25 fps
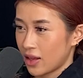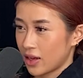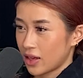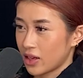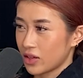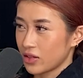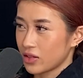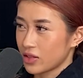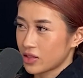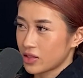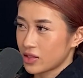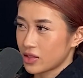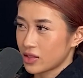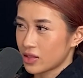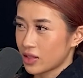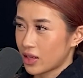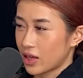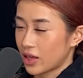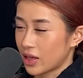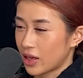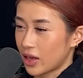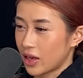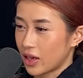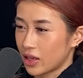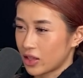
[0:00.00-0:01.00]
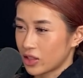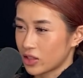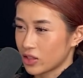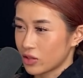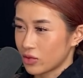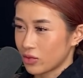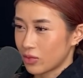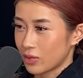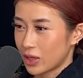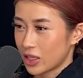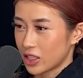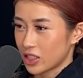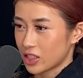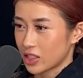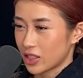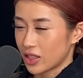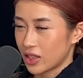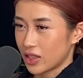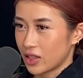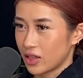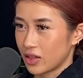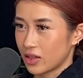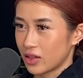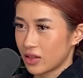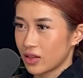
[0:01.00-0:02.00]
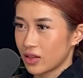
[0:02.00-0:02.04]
it was just like getting too much. And